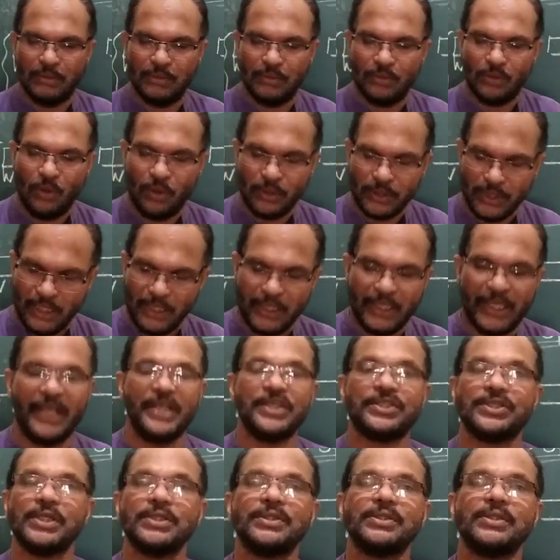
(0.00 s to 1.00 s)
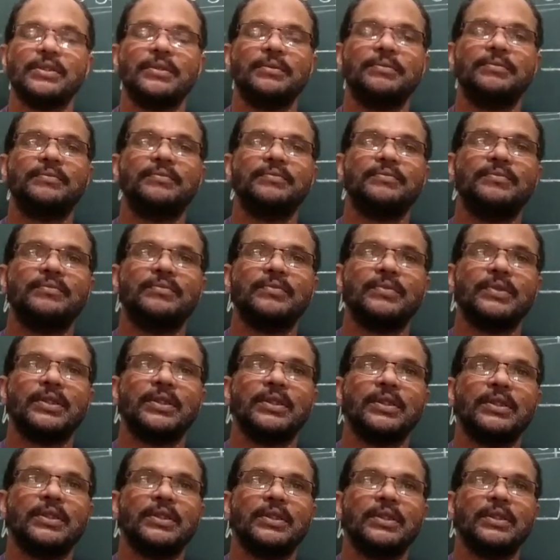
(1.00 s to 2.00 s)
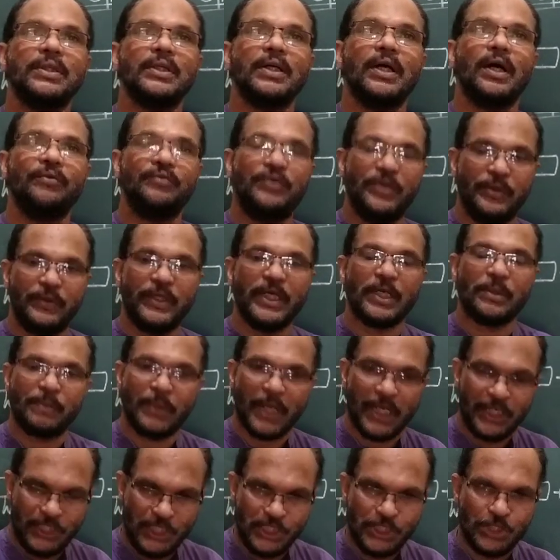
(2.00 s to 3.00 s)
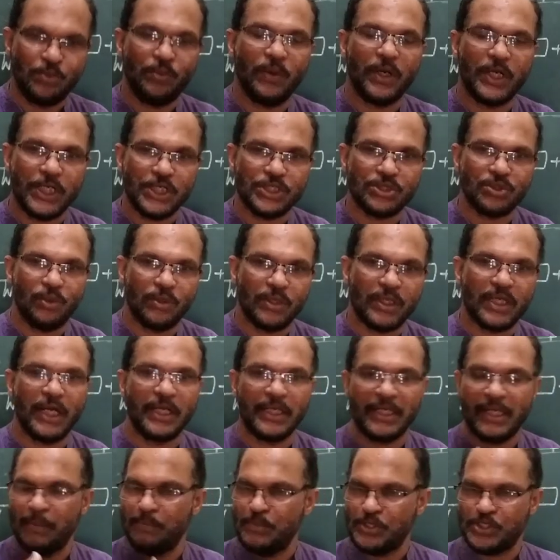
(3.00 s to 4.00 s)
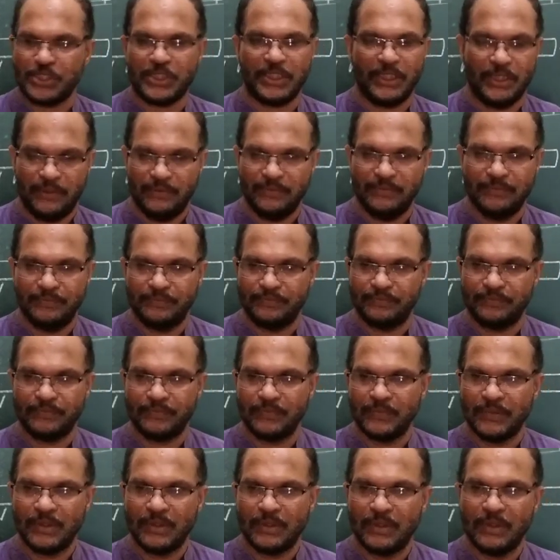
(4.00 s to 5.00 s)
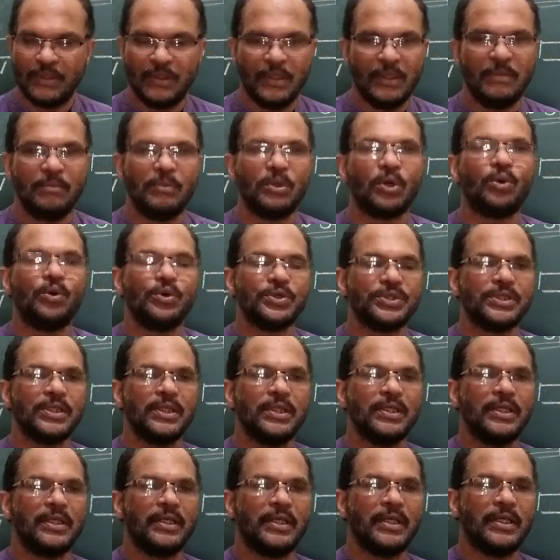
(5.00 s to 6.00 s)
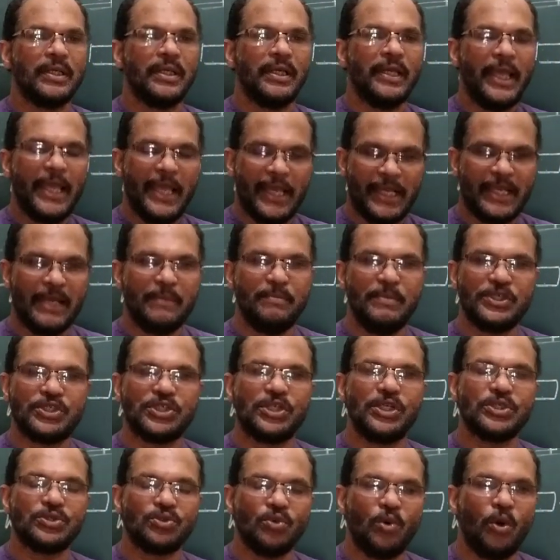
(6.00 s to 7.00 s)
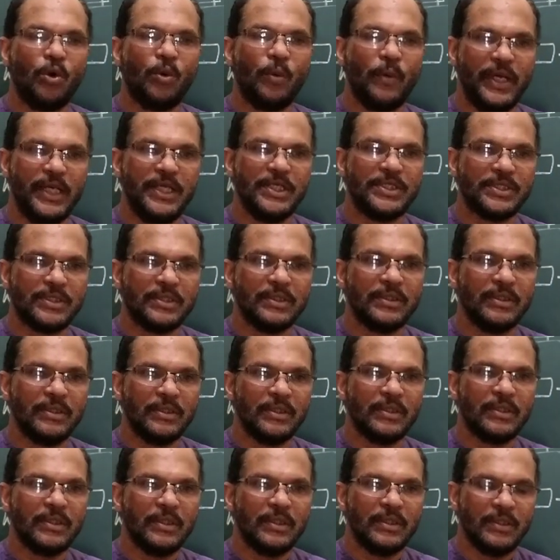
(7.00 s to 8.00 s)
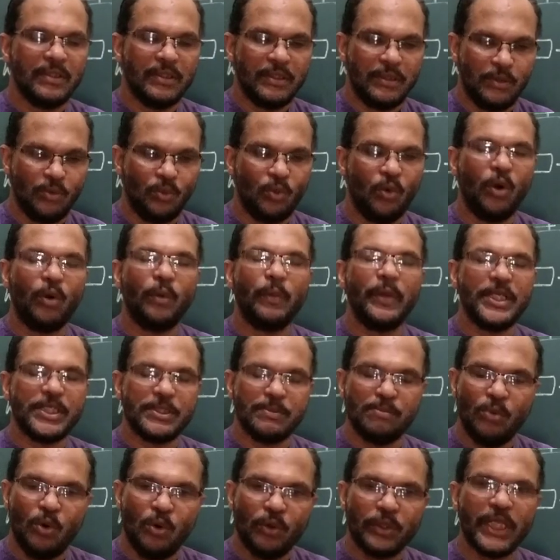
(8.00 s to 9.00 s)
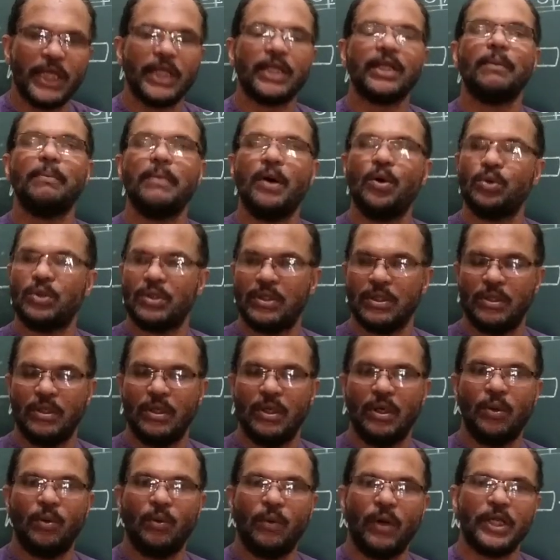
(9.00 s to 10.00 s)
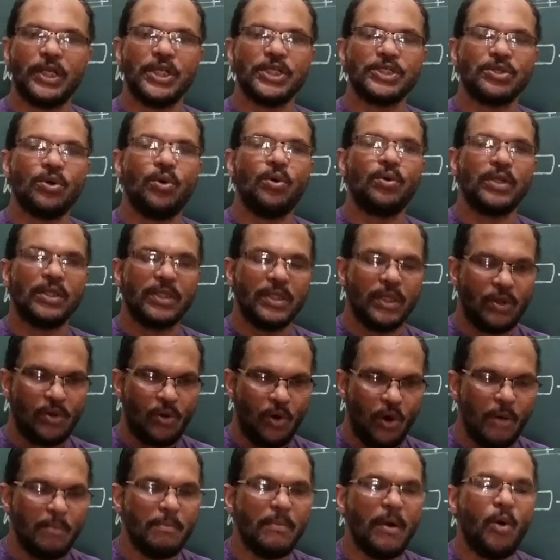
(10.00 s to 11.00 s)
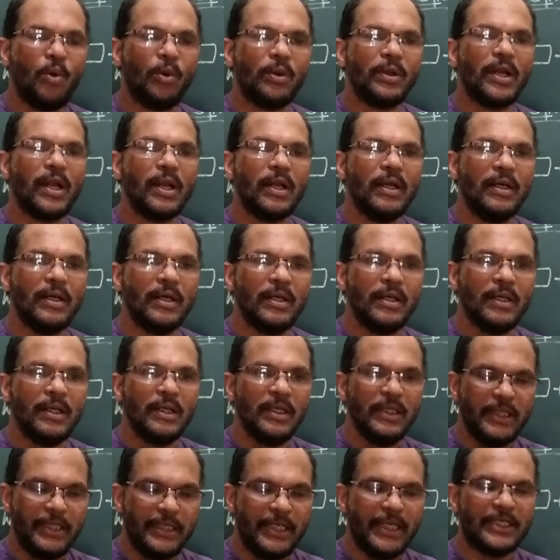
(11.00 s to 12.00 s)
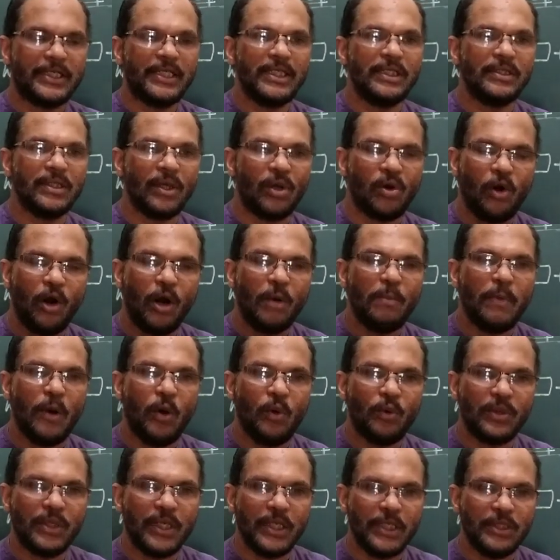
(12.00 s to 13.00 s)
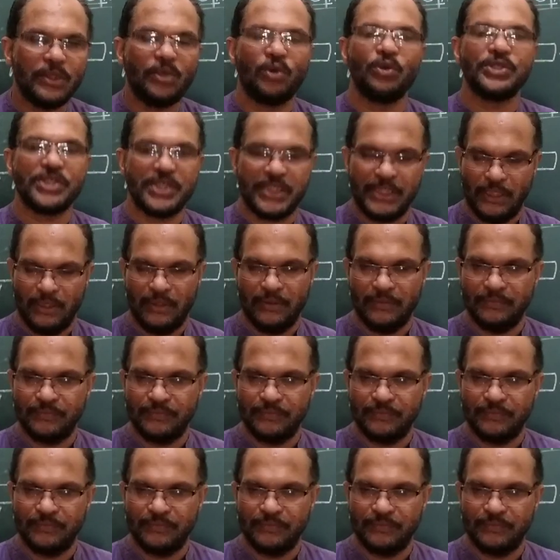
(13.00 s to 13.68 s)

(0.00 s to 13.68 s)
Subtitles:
olden cases, we were practicing what is called red chemistry, because a chemist is always bothered about what is called the compound, getting the compound in question.